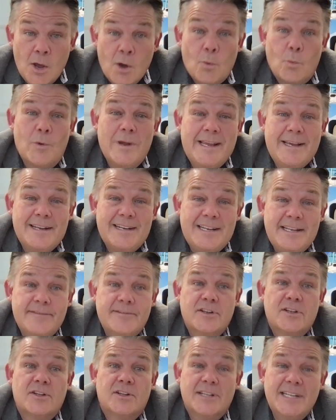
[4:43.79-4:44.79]
We can
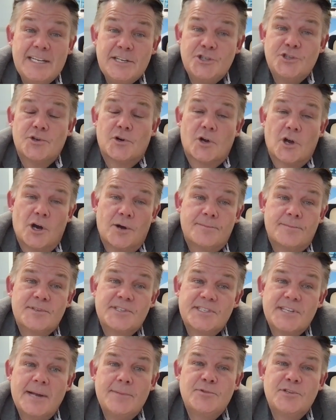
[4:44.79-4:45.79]
even list your home
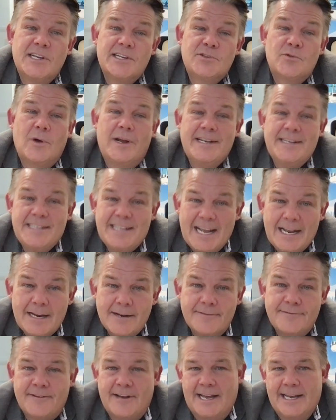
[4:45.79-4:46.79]
subject to
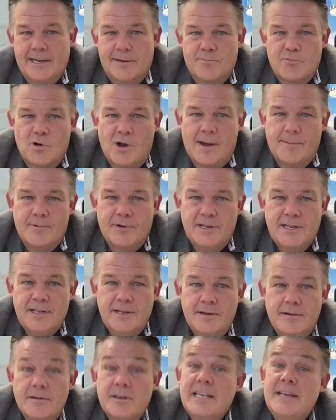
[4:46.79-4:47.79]
identifying a property,
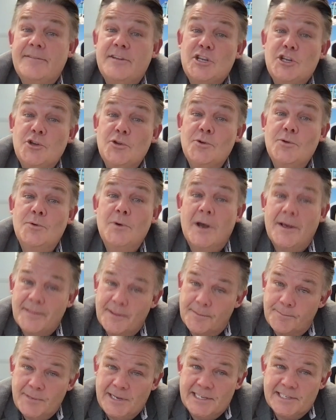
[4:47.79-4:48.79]
giving you the
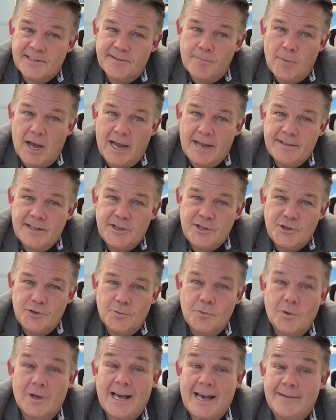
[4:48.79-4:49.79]
peace of mind that you
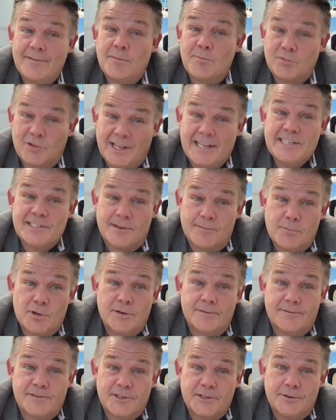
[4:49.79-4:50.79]
will have a place to
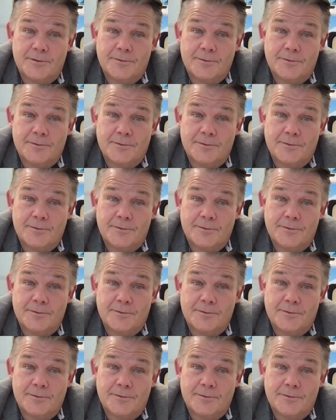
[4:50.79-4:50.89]
move to.